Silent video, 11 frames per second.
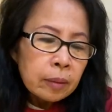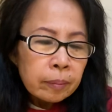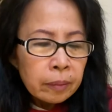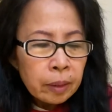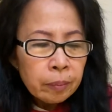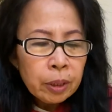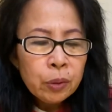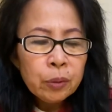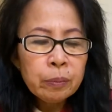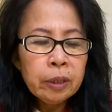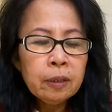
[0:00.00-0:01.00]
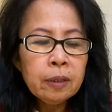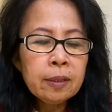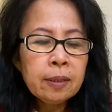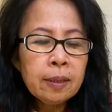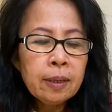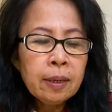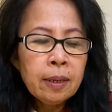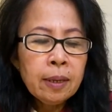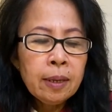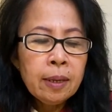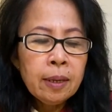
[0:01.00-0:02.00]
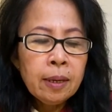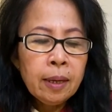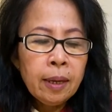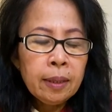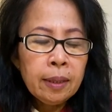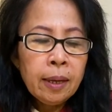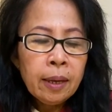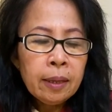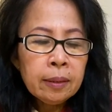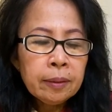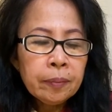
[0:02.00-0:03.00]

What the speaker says: maybe 2 minutes, and then